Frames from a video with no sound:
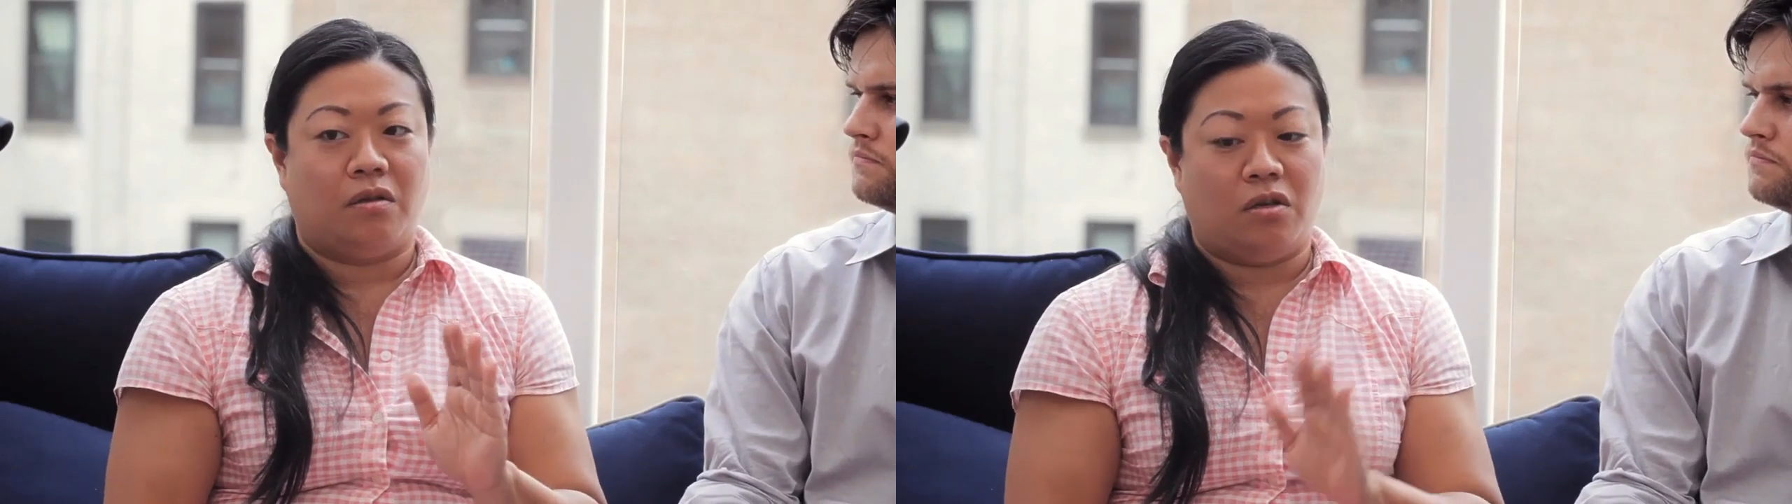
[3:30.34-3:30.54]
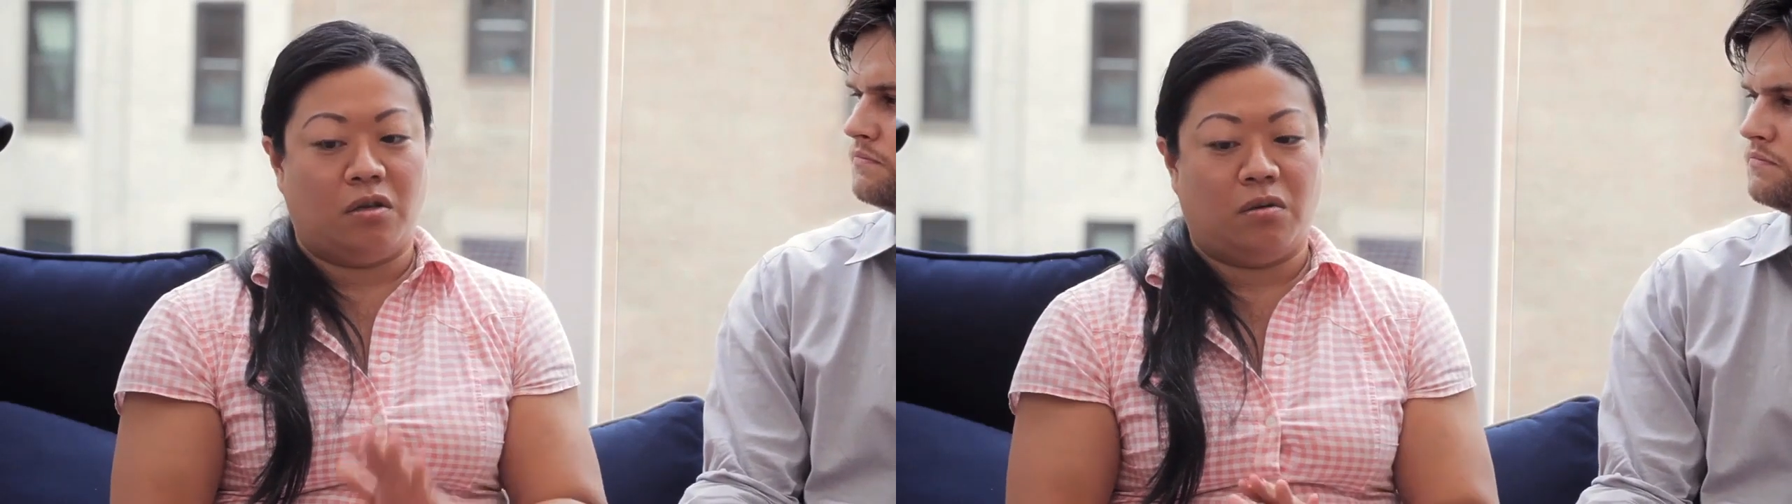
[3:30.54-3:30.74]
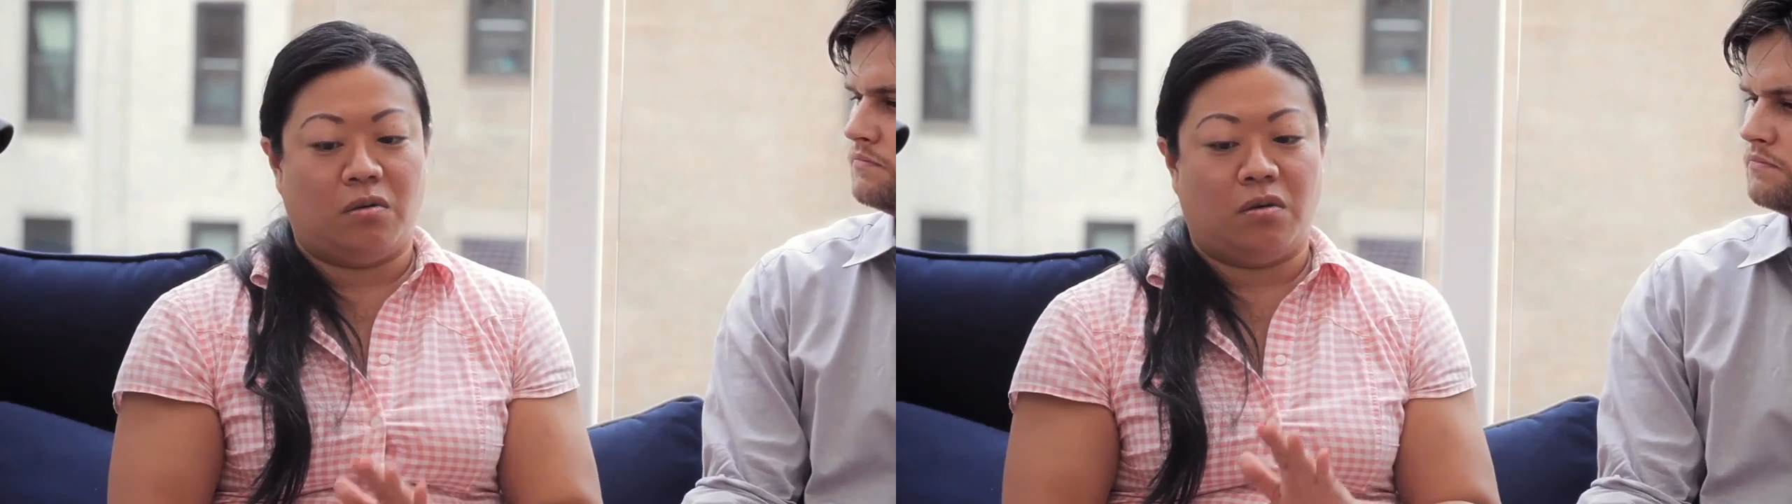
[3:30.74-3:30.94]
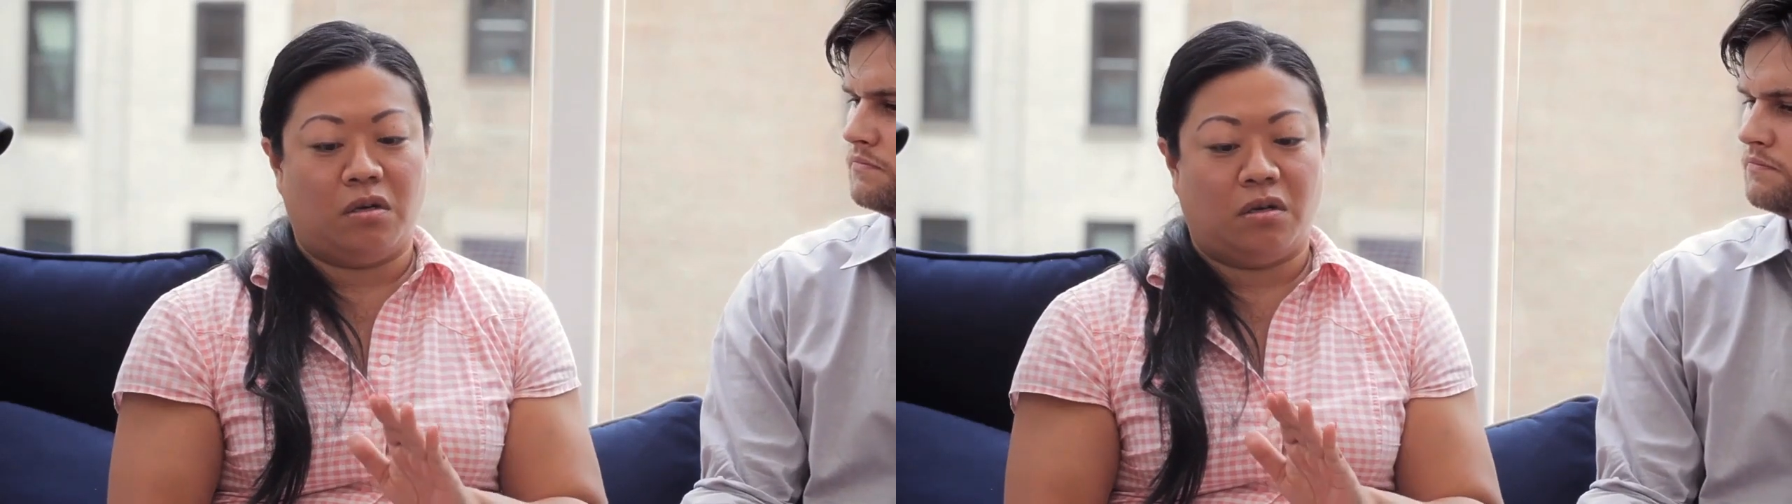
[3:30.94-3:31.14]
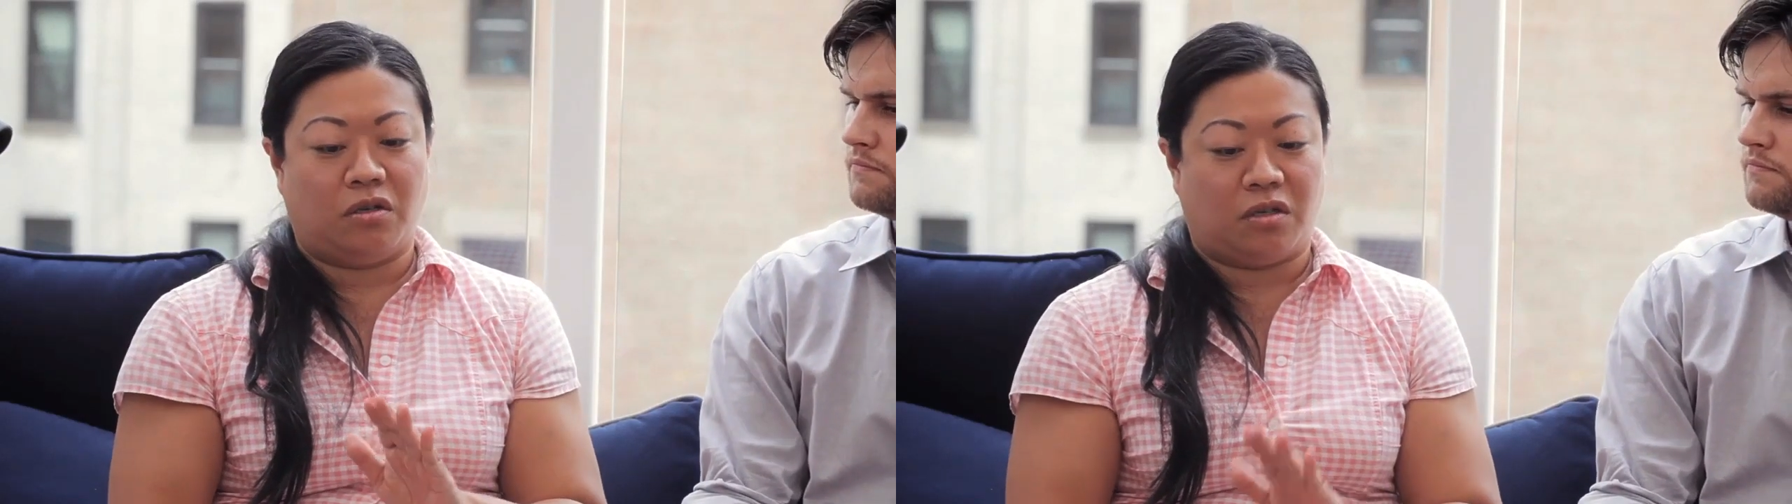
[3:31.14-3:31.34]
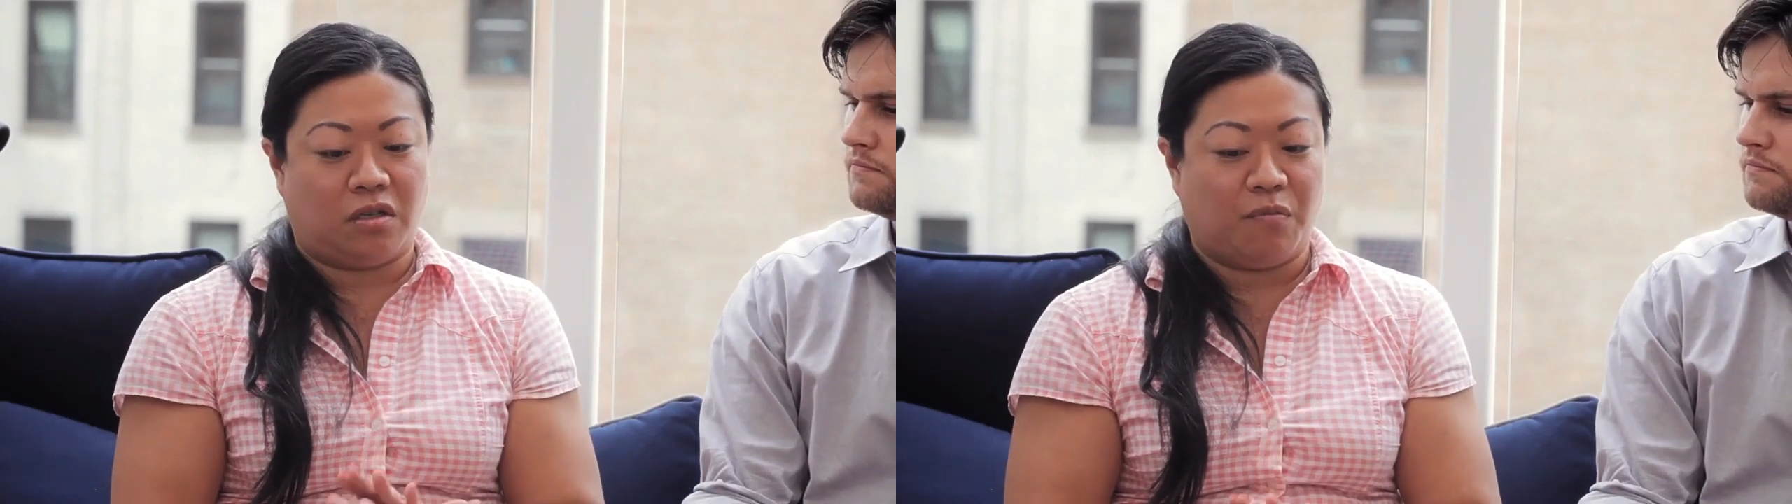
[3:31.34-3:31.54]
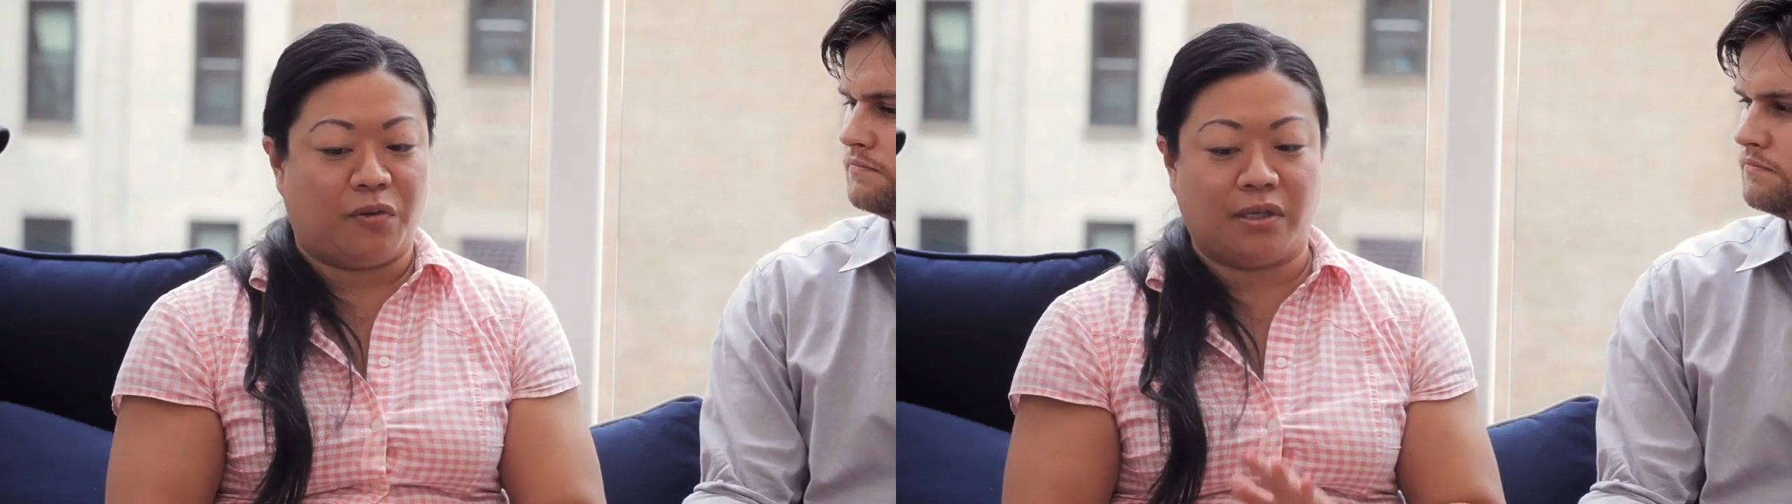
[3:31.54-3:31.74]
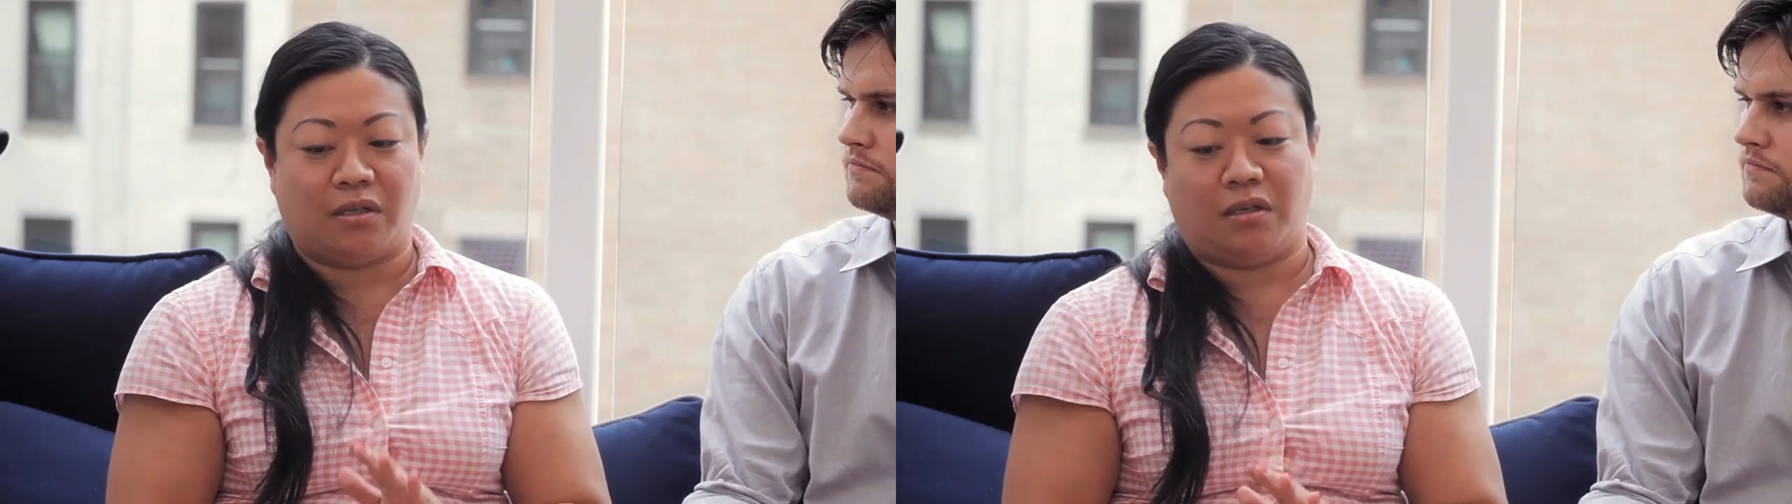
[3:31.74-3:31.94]
you just
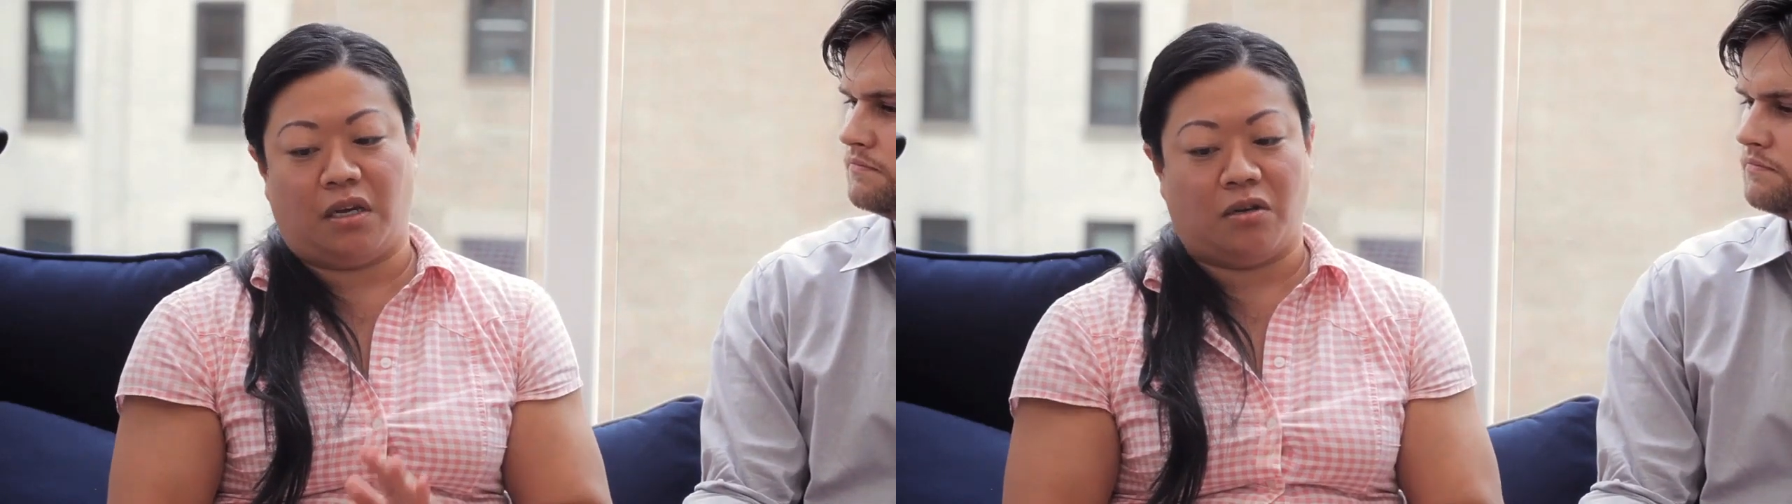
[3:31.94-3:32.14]
implicitly